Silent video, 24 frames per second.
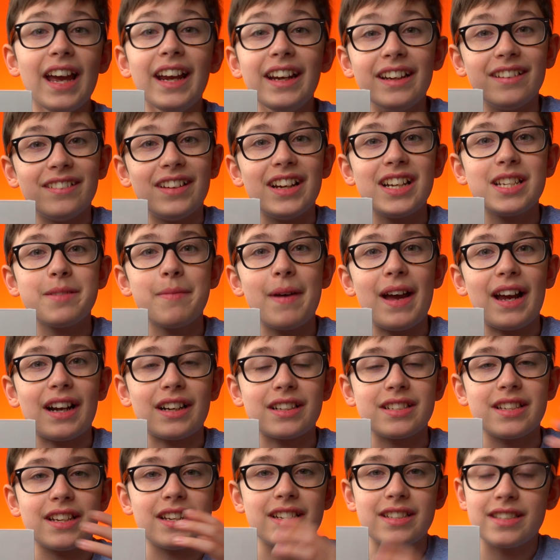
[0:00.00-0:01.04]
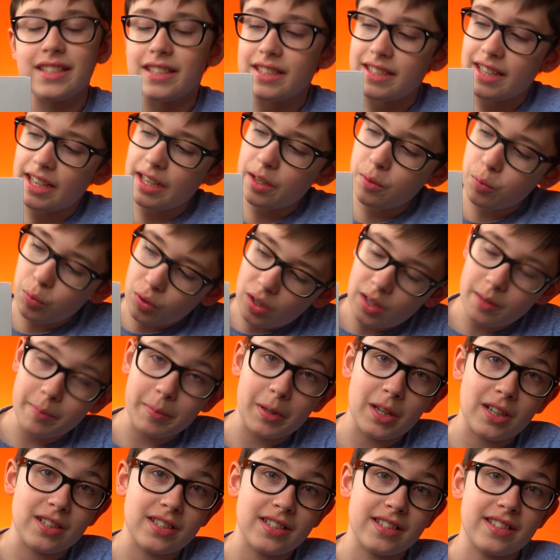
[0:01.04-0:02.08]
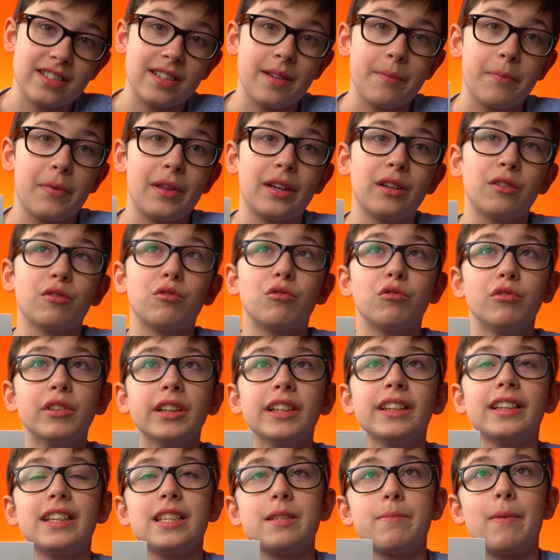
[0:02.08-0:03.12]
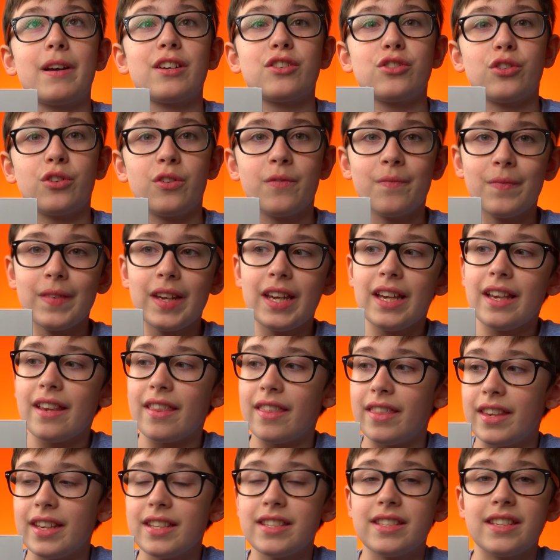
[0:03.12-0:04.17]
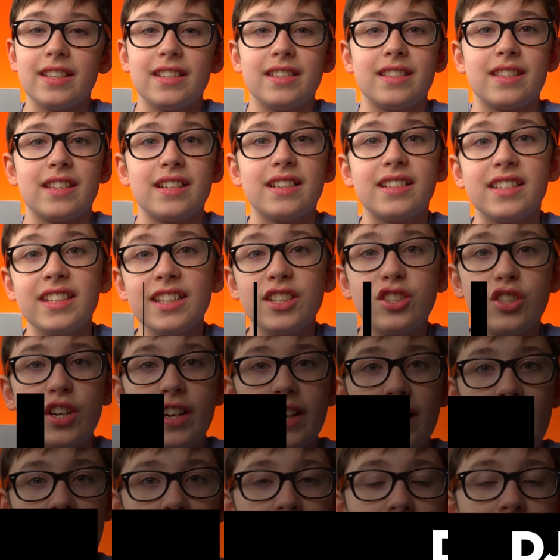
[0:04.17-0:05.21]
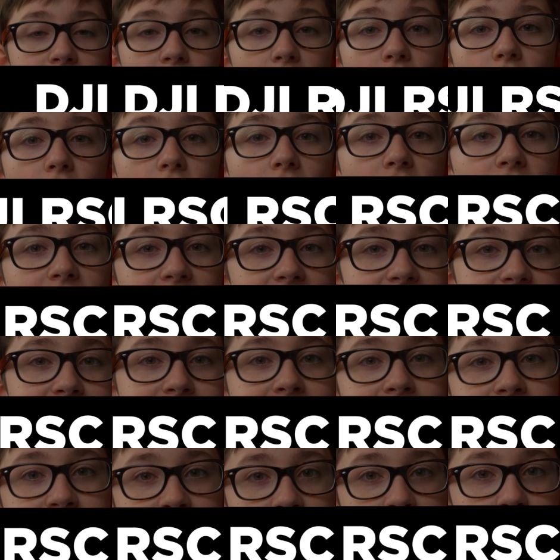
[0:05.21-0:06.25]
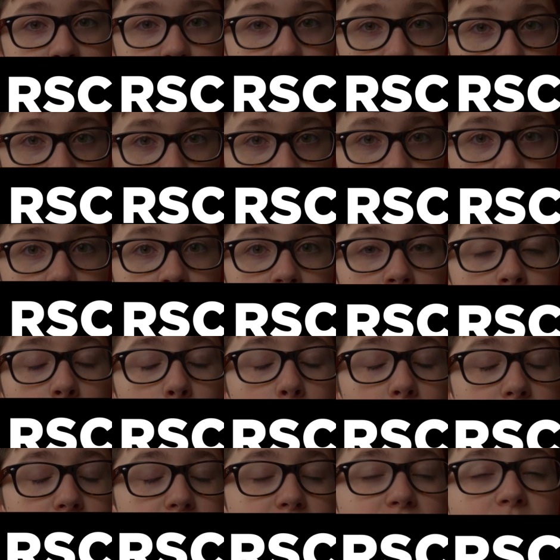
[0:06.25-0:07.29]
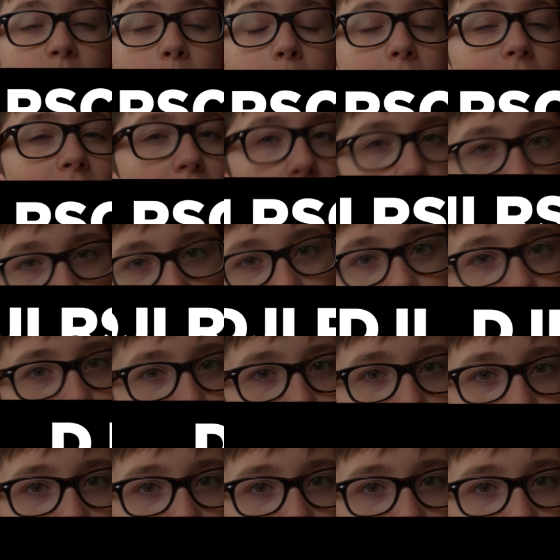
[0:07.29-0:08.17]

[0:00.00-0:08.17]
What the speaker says: Hey, it's Max, and today we're unboxing something really special. This is the DJI RSC2, which is from their all-new